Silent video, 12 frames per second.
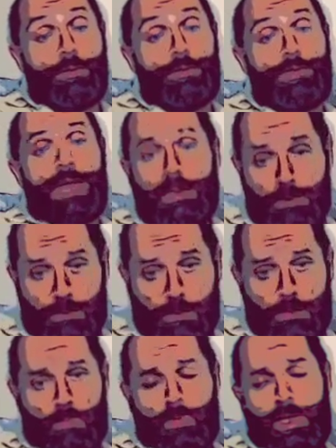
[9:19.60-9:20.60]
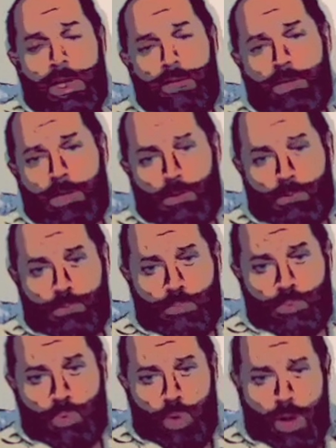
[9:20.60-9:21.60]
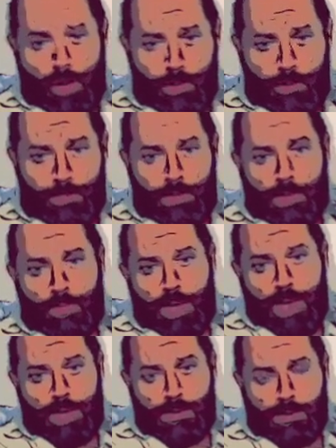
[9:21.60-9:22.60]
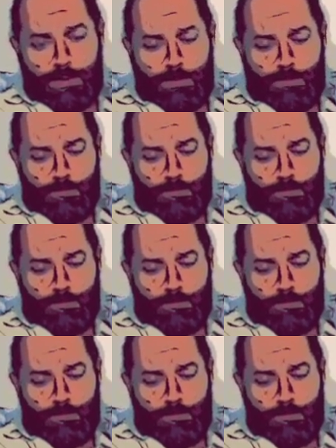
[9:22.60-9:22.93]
Then we have another problem that arises,